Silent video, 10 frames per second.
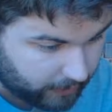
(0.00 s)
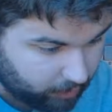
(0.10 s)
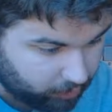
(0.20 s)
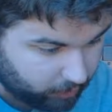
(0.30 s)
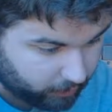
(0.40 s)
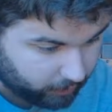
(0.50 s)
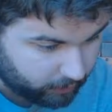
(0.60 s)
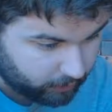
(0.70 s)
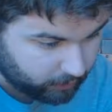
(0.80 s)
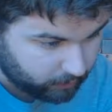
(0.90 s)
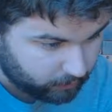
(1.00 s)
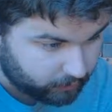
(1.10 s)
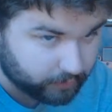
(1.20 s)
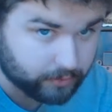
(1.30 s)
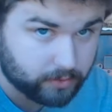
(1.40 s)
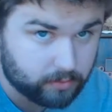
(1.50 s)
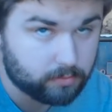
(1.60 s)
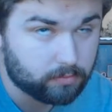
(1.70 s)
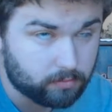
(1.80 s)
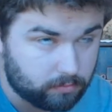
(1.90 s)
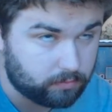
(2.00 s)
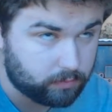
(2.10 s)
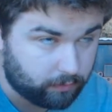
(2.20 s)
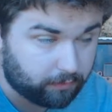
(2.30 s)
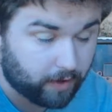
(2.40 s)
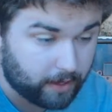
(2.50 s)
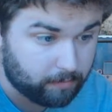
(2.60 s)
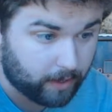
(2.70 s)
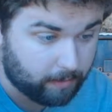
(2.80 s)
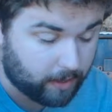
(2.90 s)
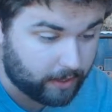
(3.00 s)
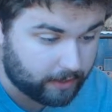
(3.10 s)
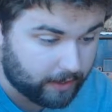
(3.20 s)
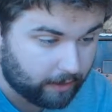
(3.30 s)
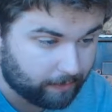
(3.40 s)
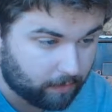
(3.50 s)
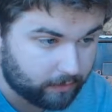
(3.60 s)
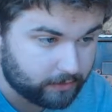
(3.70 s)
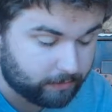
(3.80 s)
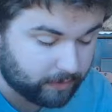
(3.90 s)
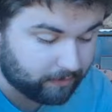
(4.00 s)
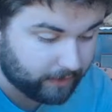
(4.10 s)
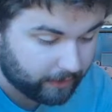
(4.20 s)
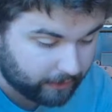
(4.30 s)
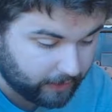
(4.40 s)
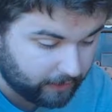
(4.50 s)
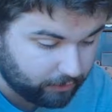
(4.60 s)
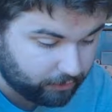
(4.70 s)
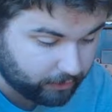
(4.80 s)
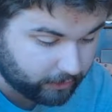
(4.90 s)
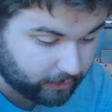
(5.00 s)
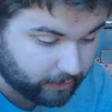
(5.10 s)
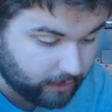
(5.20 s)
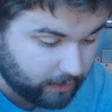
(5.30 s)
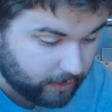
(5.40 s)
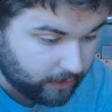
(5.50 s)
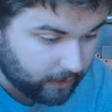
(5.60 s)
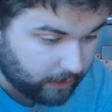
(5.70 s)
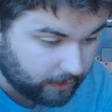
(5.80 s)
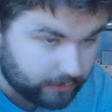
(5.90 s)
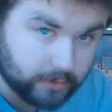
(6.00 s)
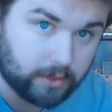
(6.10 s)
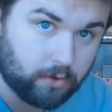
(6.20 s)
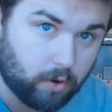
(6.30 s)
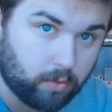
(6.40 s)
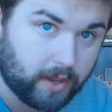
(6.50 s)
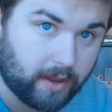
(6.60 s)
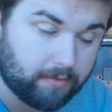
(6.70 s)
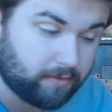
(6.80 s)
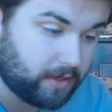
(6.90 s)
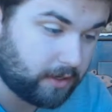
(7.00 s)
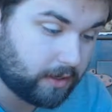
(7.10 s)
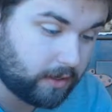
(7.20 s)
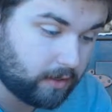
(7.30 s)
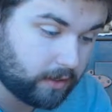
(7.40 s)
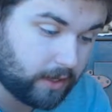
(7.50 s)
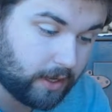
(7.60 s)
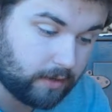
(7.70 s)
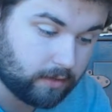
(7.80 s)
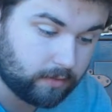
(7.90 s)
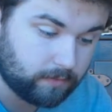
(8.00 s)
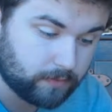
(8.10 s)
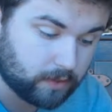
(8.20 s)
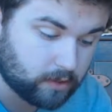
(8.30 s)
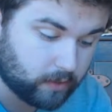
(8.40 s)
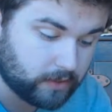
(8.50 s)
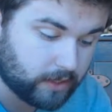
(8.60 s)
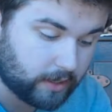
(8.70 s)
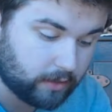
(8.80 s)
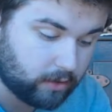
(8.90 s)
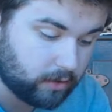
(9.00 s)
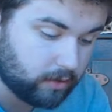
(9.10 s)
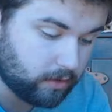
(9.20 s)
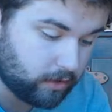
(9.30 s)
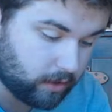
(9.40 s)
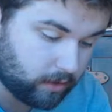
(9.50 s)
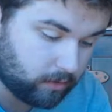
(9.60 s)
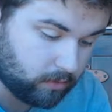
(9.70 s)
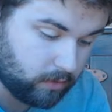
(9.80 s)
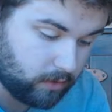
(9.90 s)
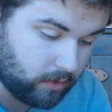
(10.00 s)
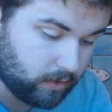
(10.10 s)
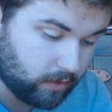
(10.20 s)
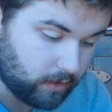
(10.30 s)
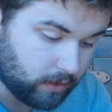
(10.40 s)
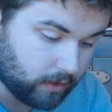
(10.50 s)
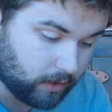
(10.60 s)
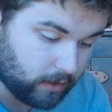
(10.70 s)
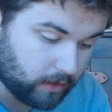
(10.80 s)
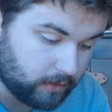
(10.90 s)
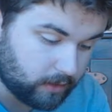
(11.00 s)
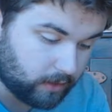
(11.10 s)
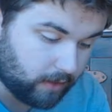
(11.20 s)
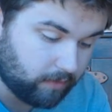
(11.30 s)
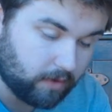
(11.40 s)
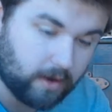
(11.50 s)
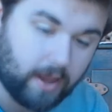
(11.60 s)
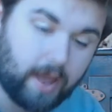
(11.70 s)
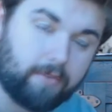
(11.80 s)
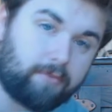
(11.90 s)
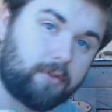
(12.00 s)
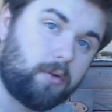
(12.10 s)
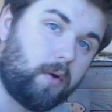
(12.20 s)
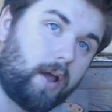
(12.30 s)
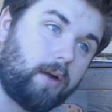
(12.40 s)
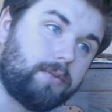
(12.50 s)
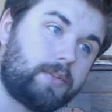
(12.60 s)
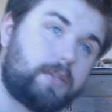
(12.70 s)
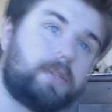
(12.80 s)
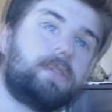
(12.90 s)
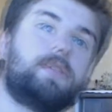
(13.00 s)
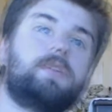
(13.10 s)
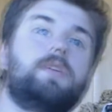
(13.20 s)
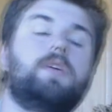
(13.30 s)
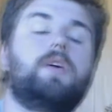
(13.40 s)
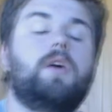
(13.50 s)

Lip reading: Cane sugar, which is fine by my account. I'm always a big fan of cane sugar. And no caffeine in it. Again, that's always kind of good to know. It's 11.5 fluid ounces.